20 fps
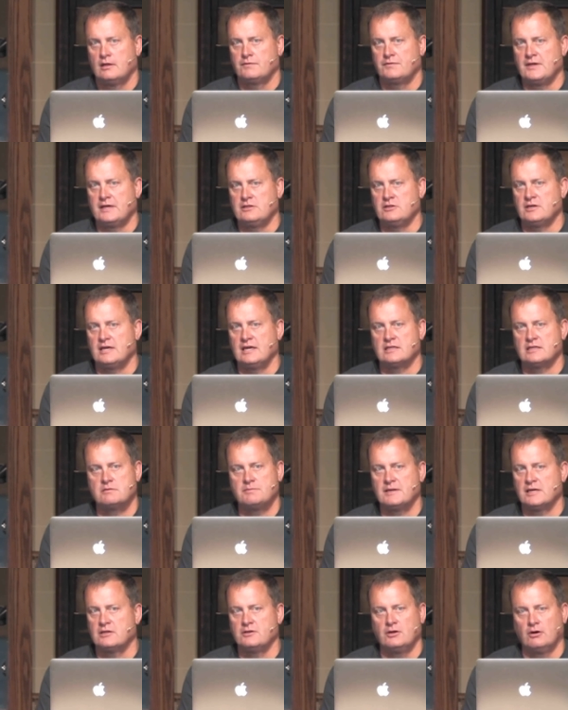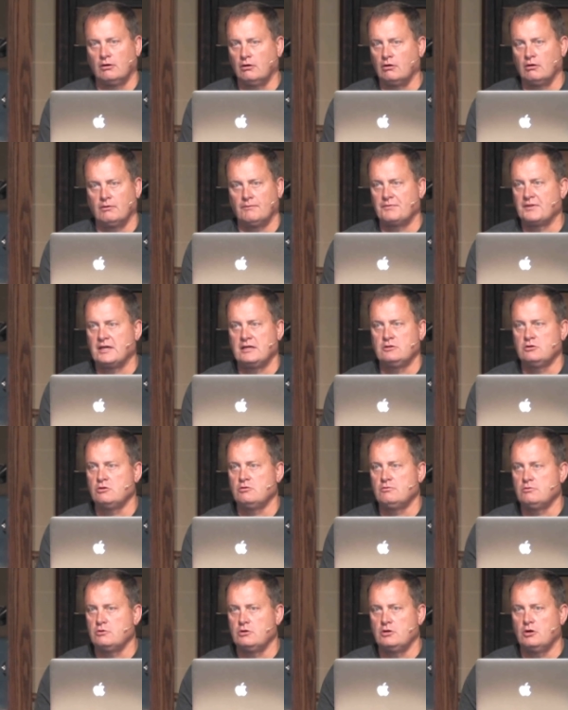then you get to be adult and
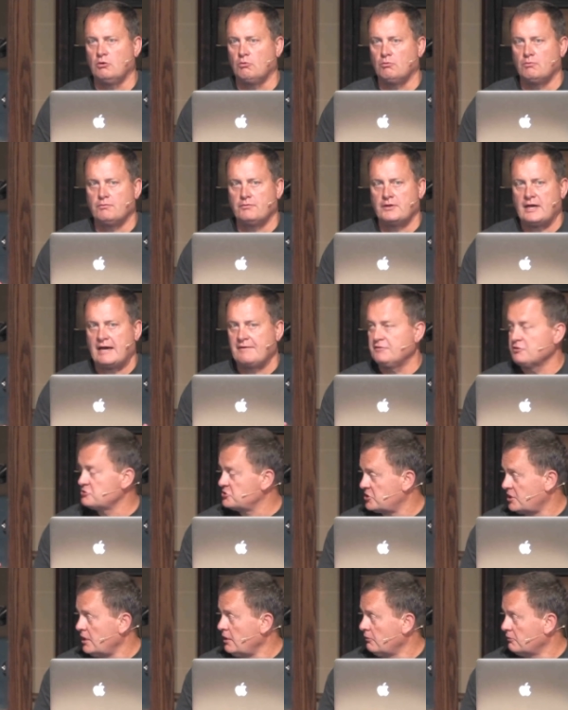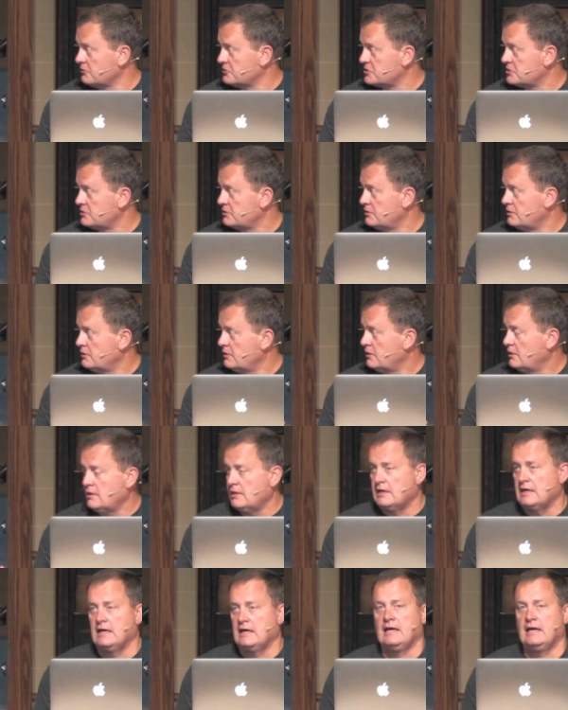you don't have those skills.
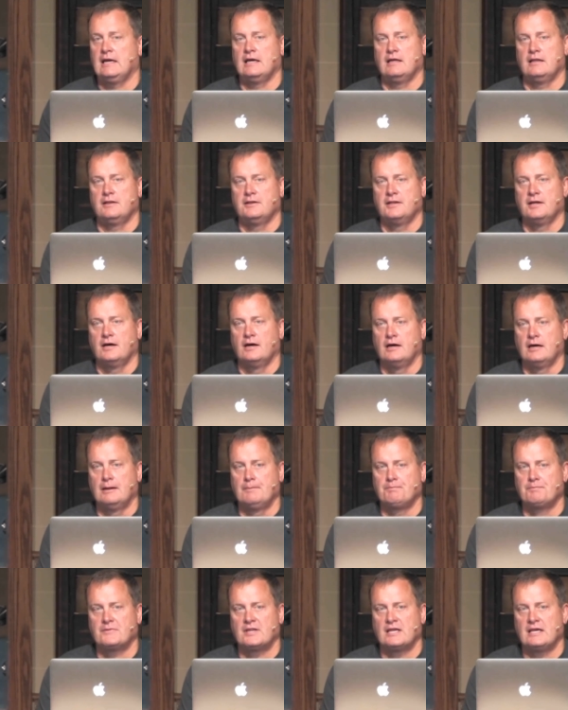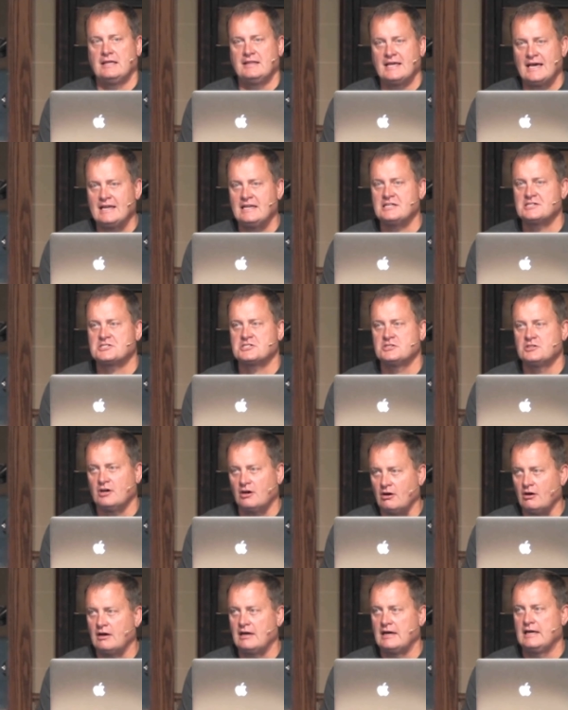And that is
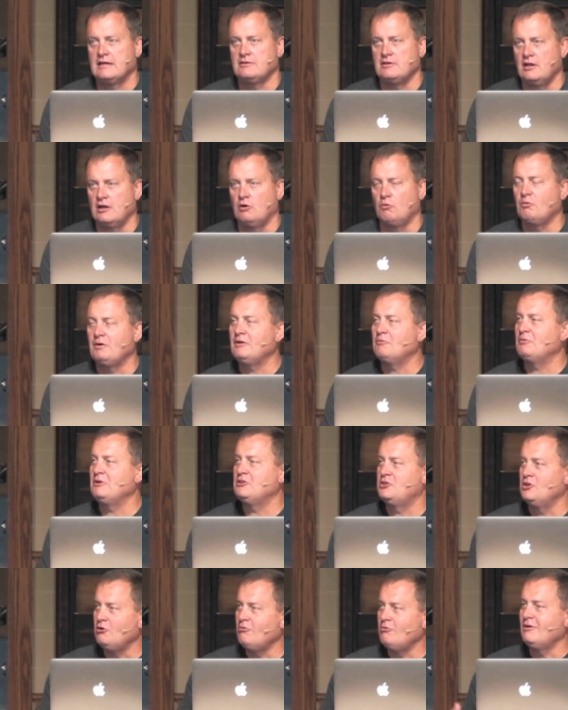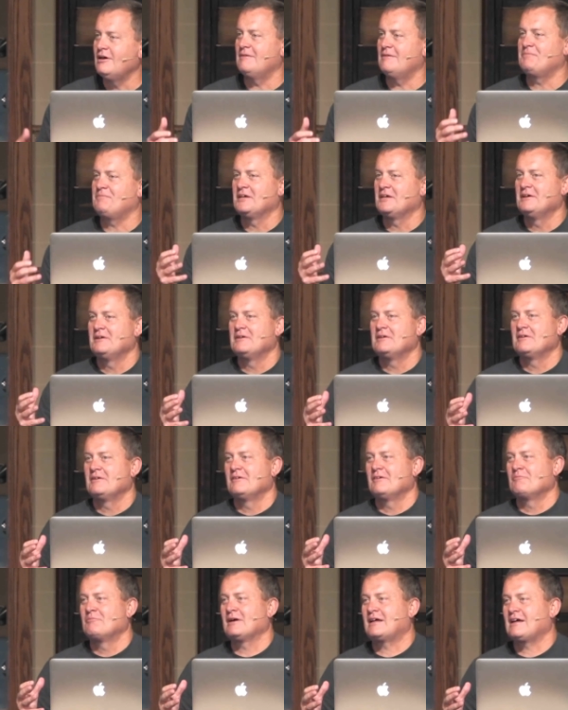not, you know, we do it
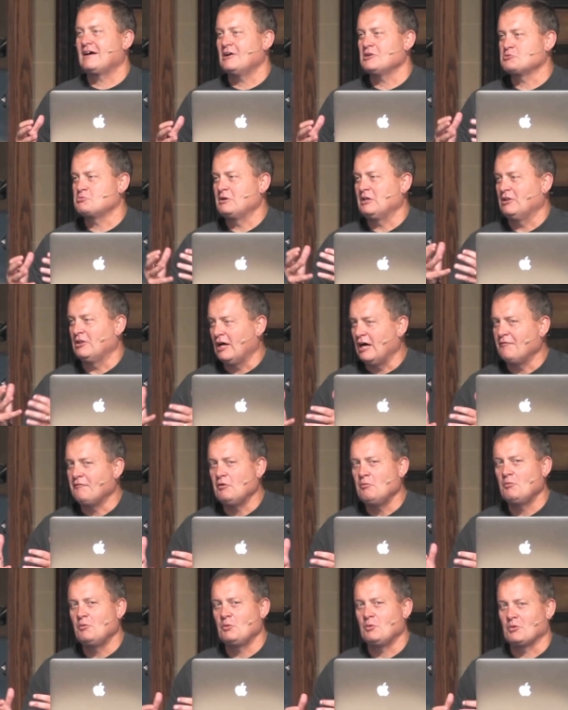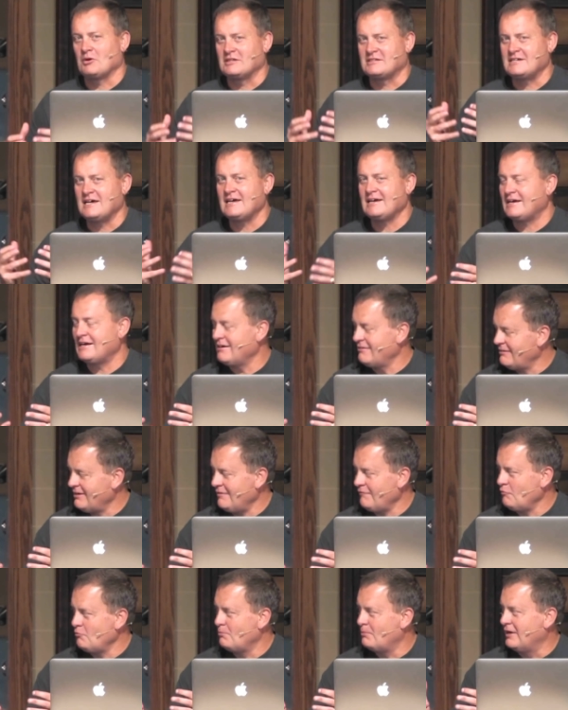because we love them, we want to take care
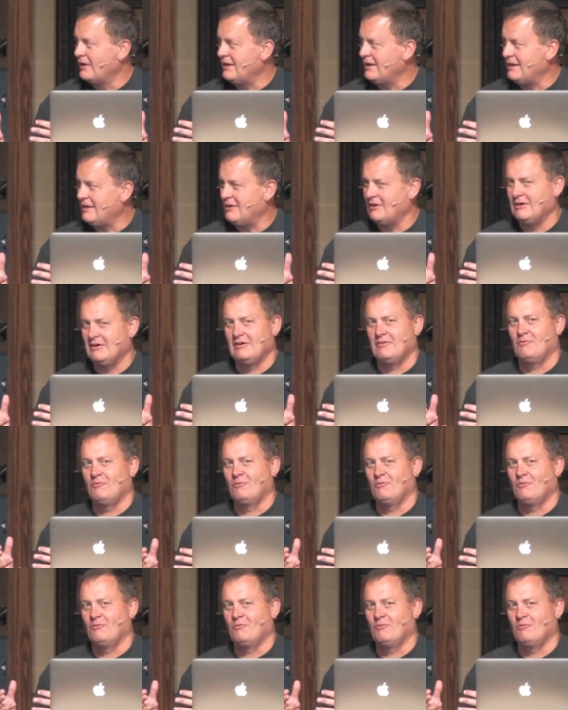of them, but